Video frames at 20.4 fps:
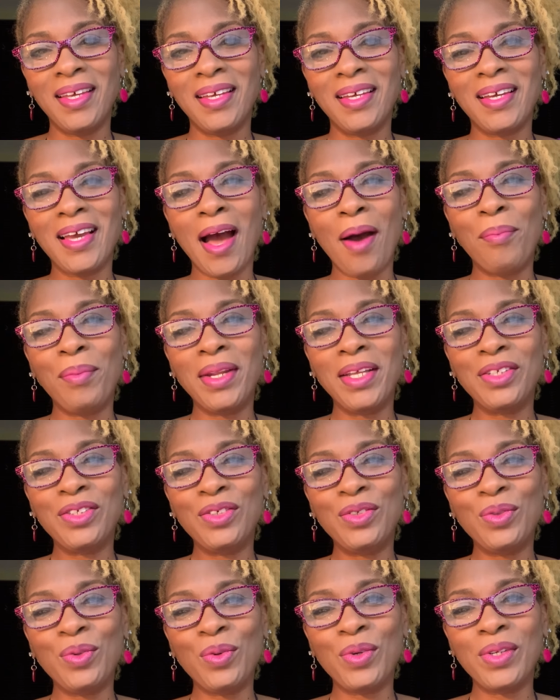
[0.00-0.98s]
God bless
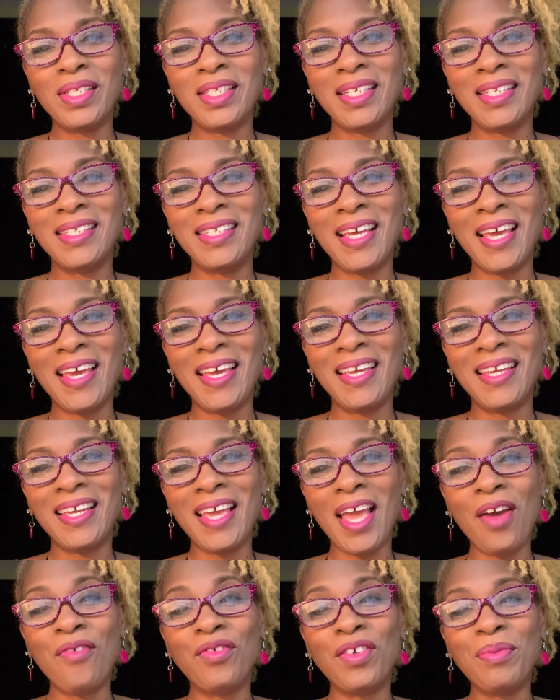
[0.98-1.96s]
you on today,
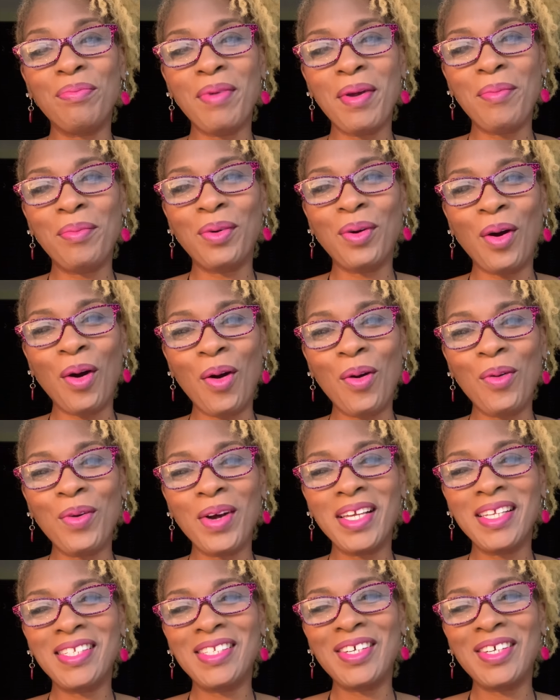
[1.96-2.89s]
and remember always